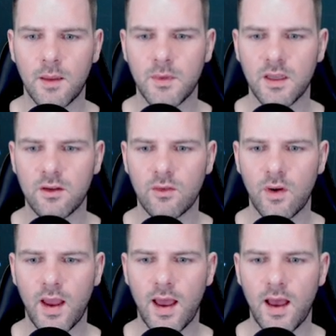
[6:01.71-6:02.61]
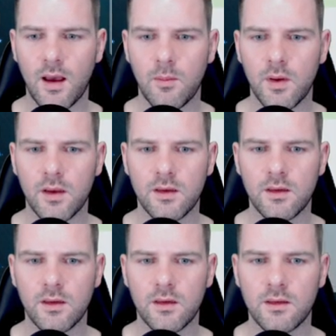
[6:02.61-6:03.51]
I'm going to grab
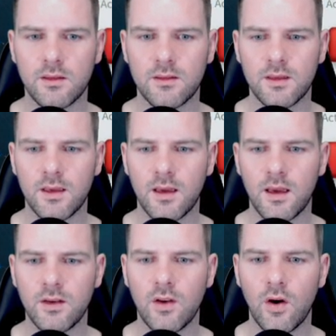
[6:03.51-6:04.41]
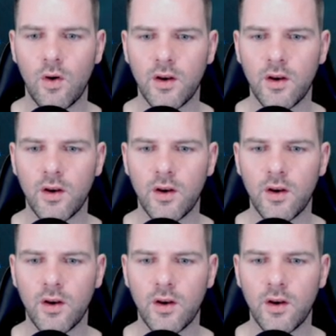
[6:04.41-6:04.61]
uh, no, I